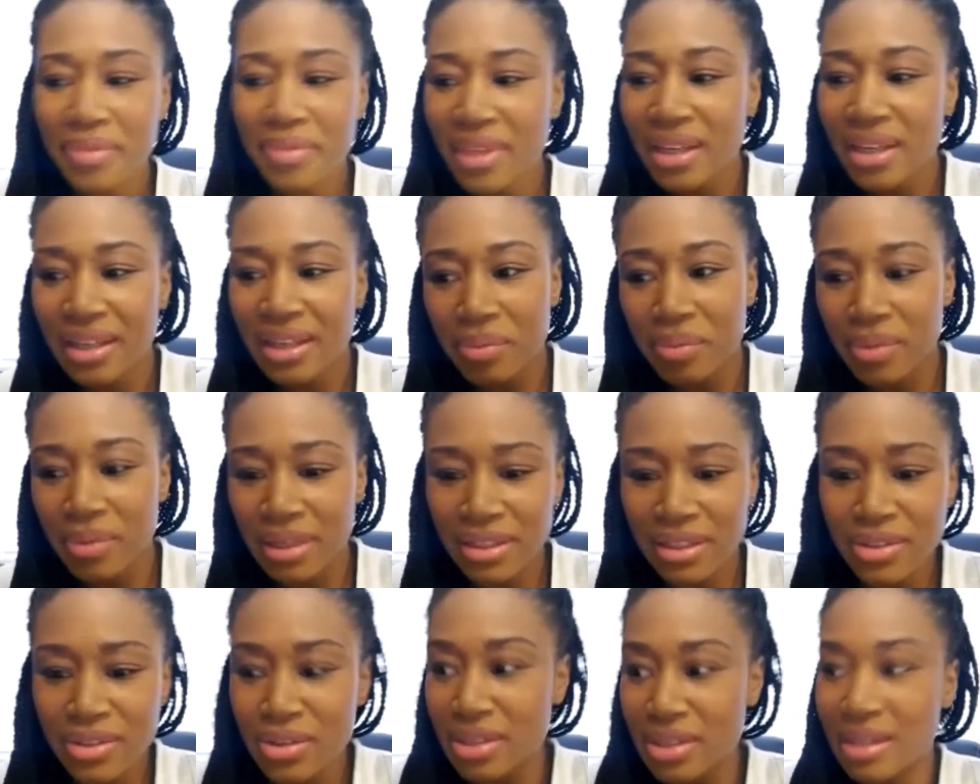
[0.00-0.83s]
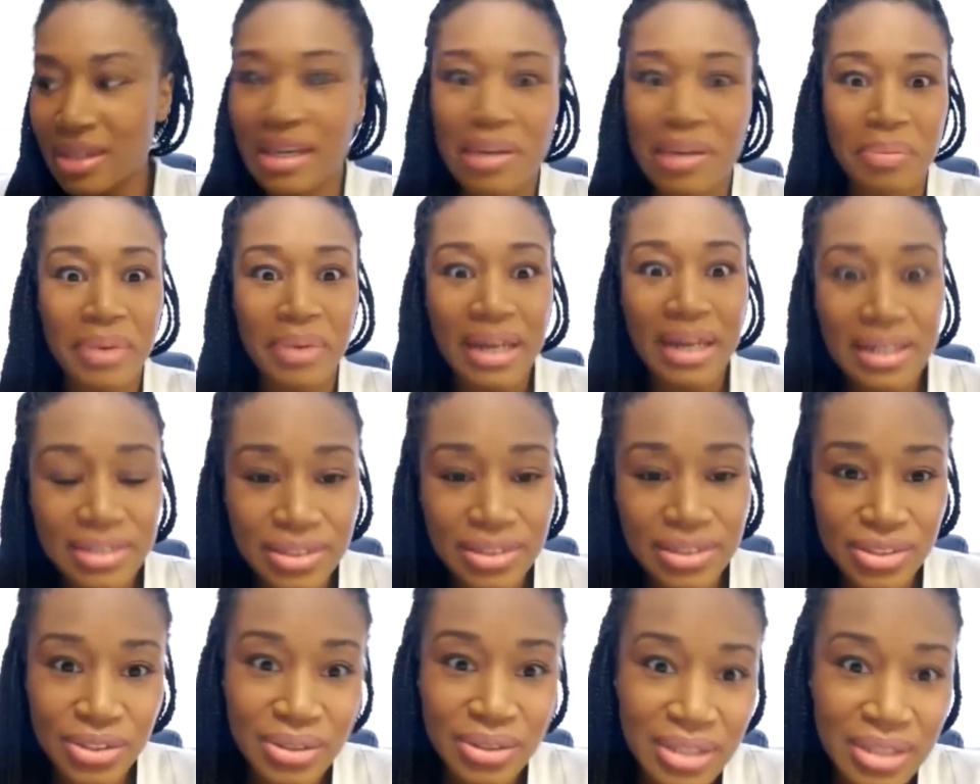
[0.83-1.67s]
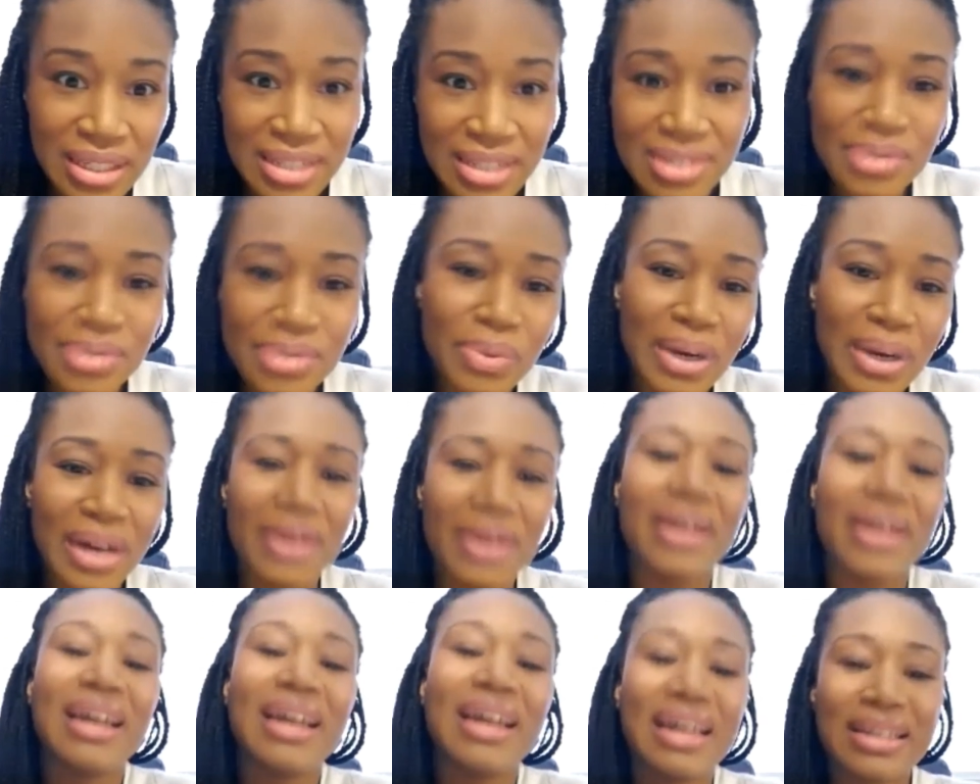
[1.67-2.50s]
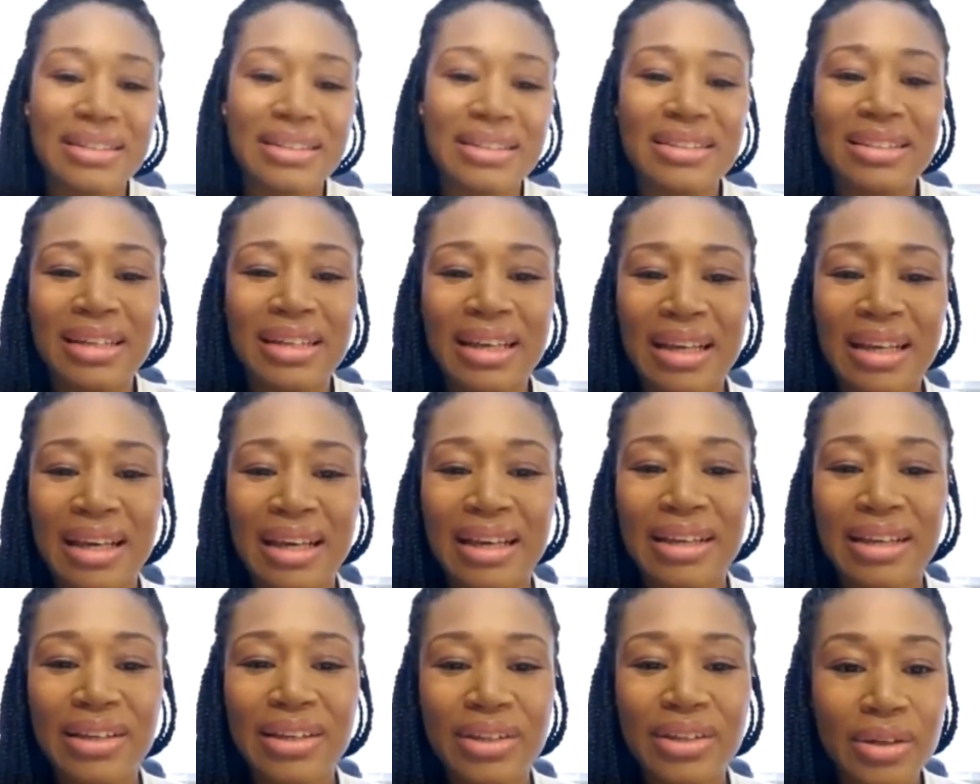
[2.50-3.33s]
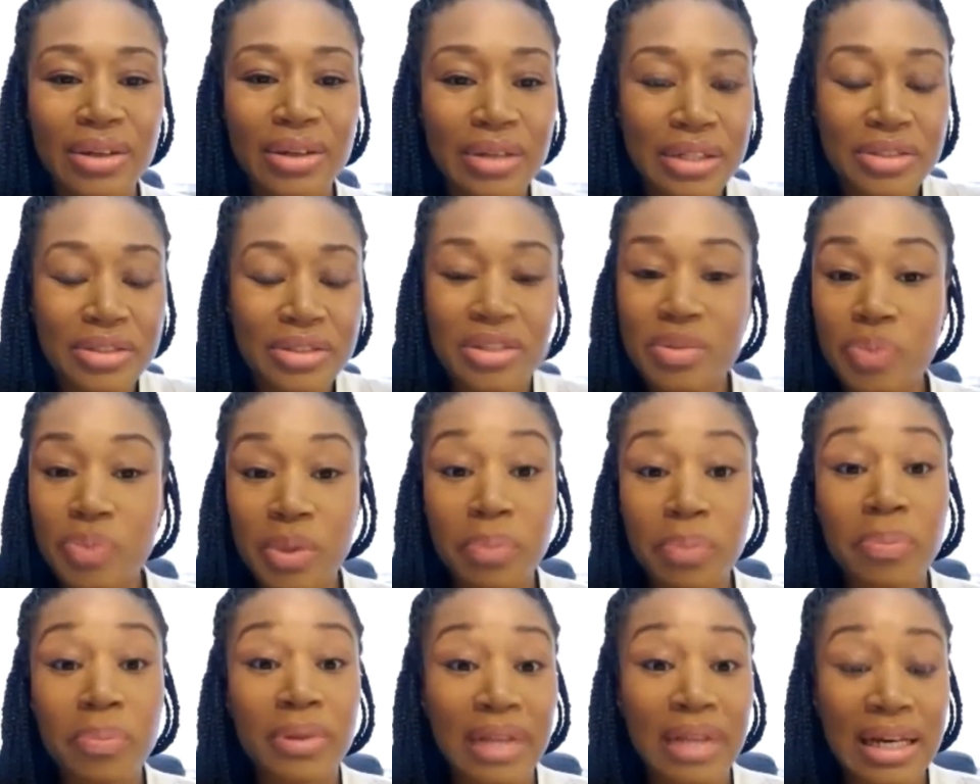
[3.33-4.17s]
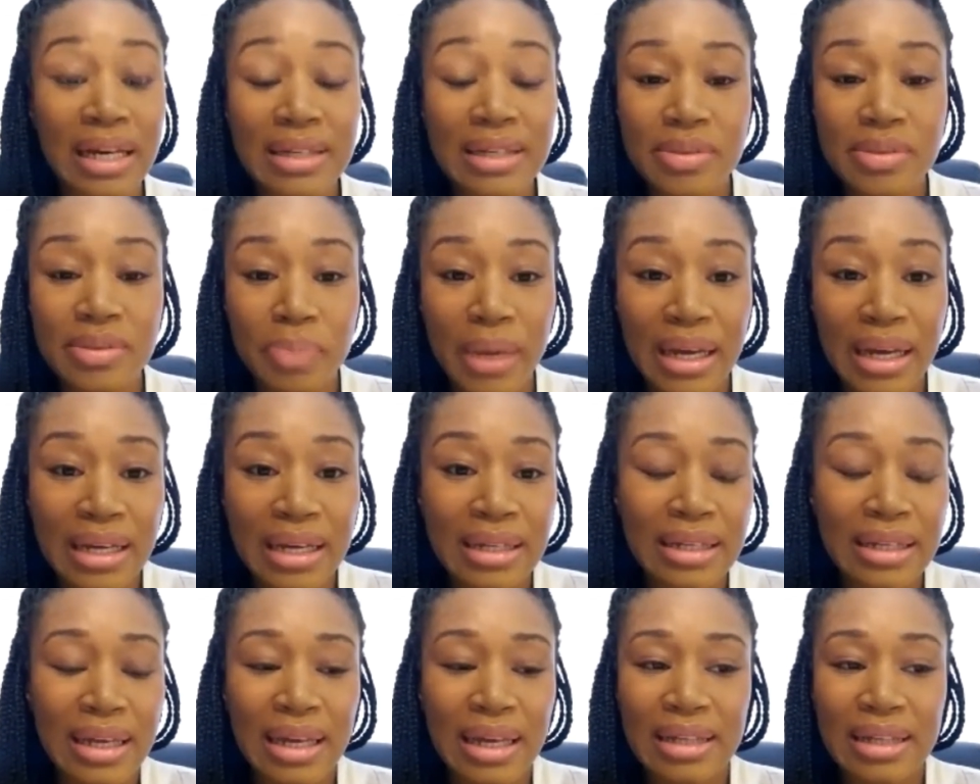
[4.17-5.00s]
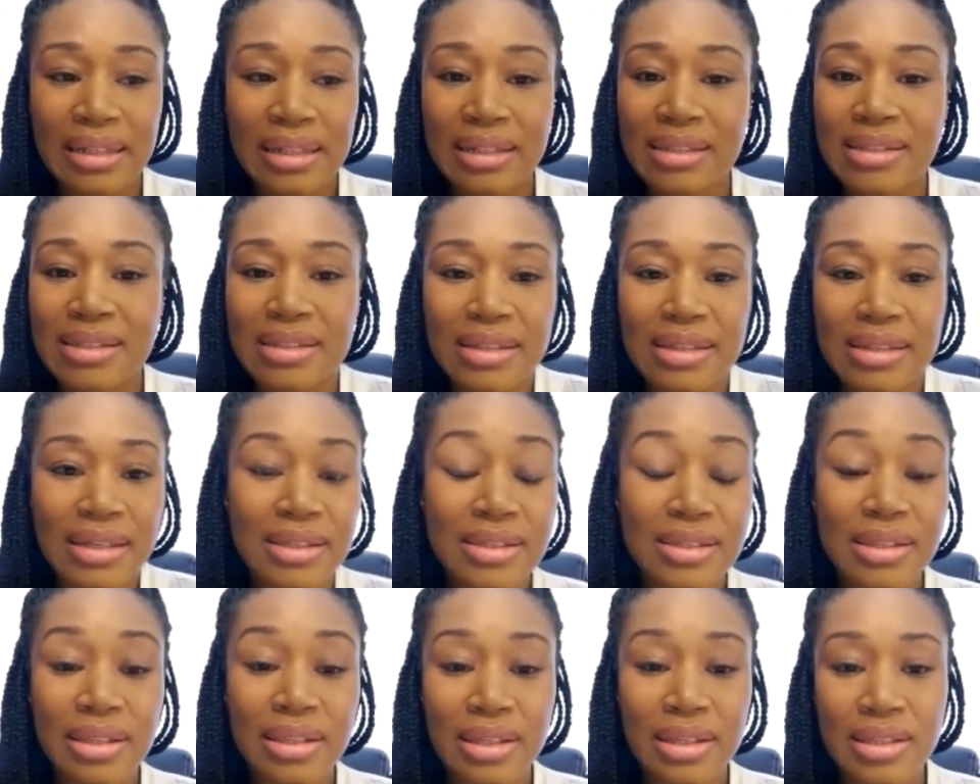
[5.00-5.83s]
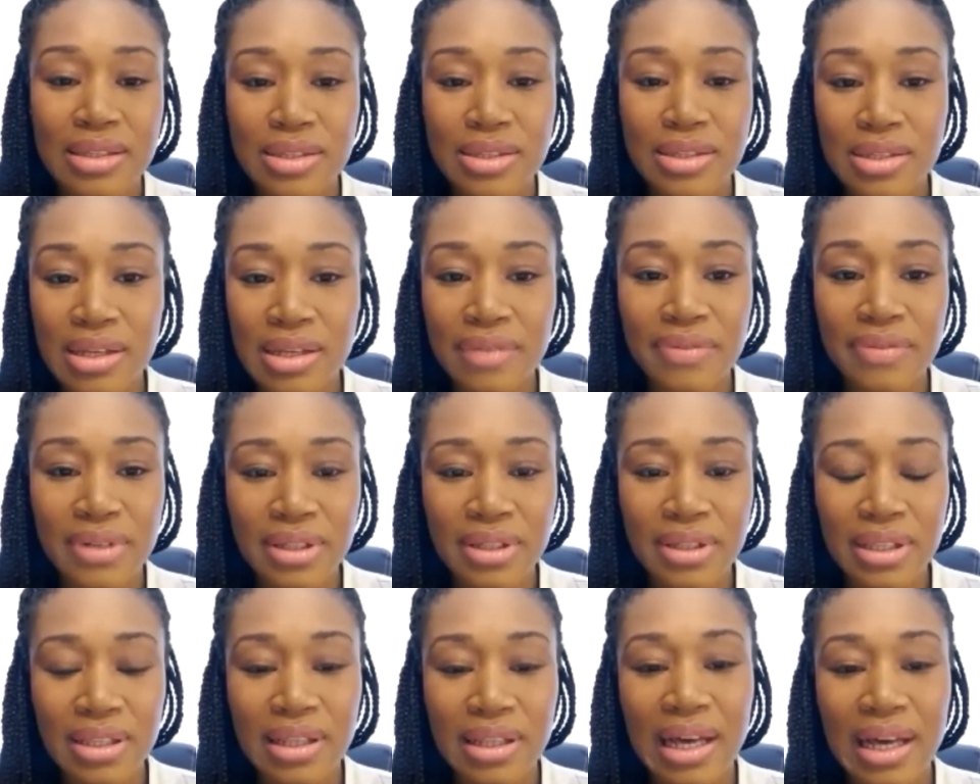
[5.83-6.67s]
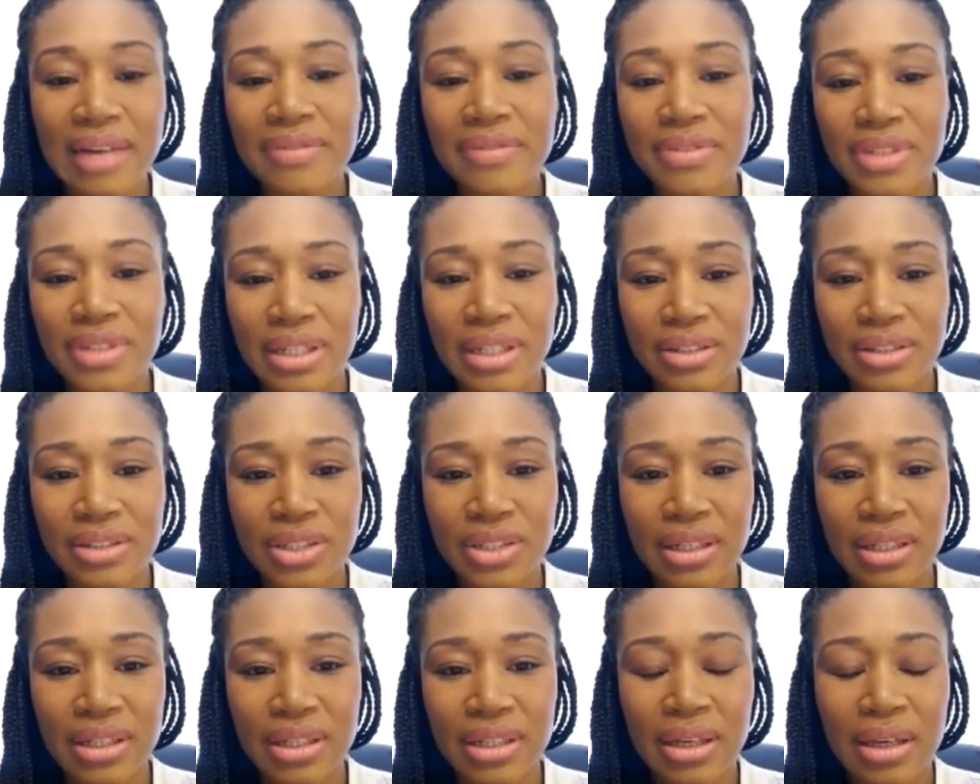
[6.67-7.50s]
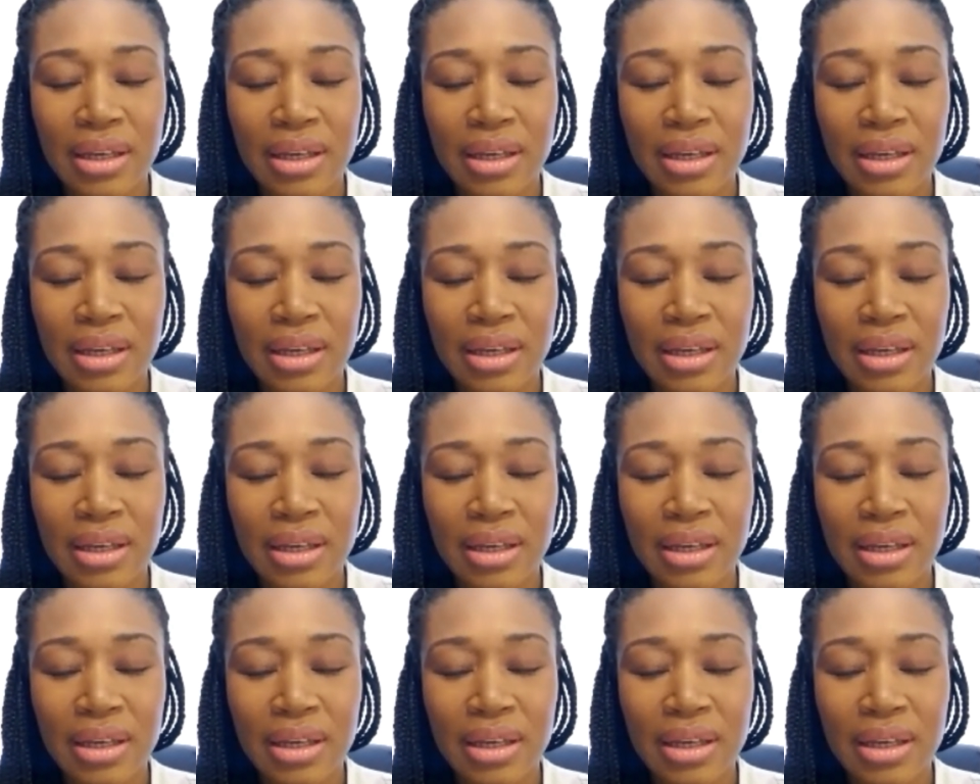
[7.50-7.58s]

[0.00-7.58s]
yeah, you can get paid to do this, wow, and and just be blessed by it, and it's definitely life changing.